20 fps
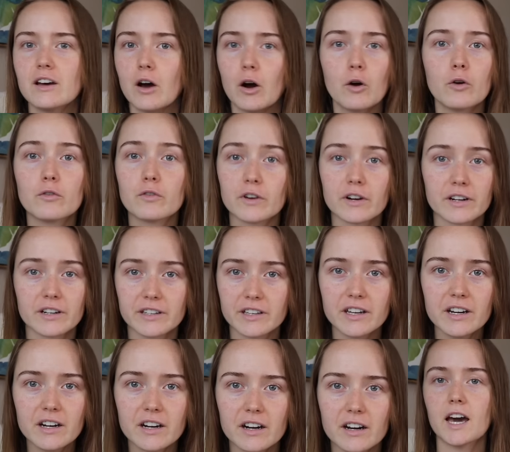over a
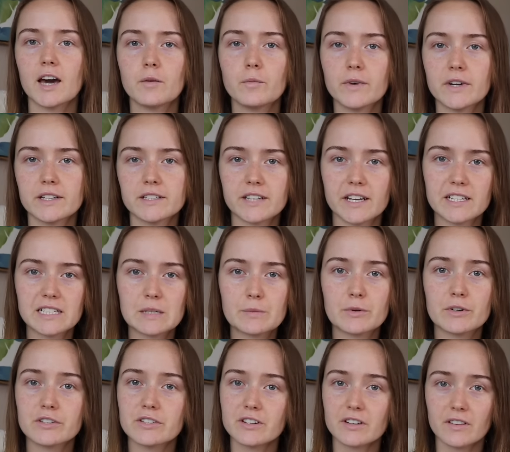year. And when it takes a
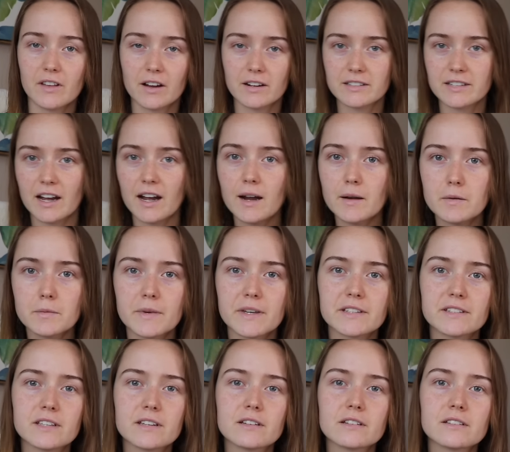person a long time to make
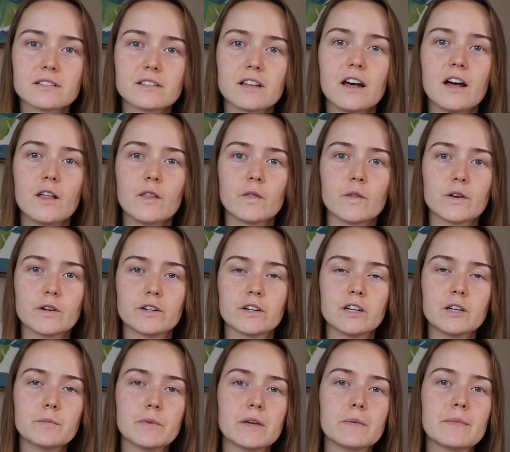sales, they're
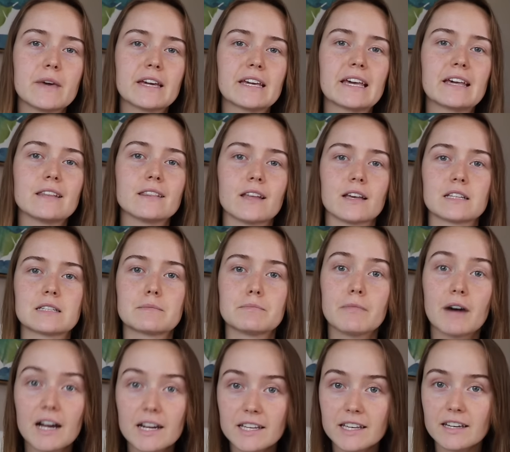gonna be making less
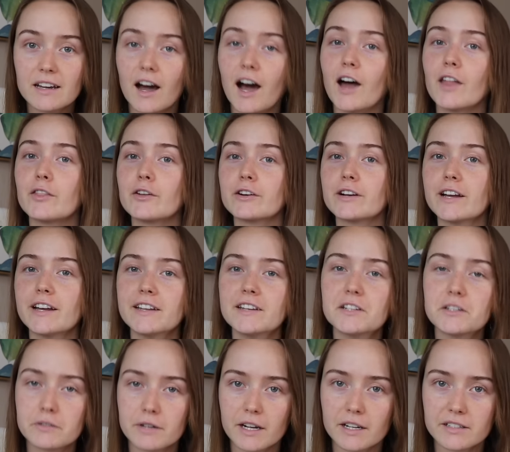money on their
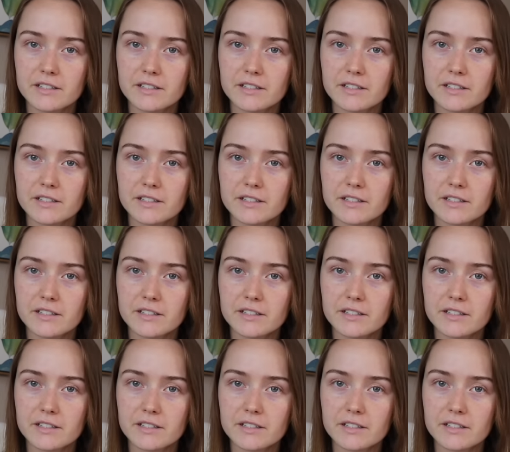indirect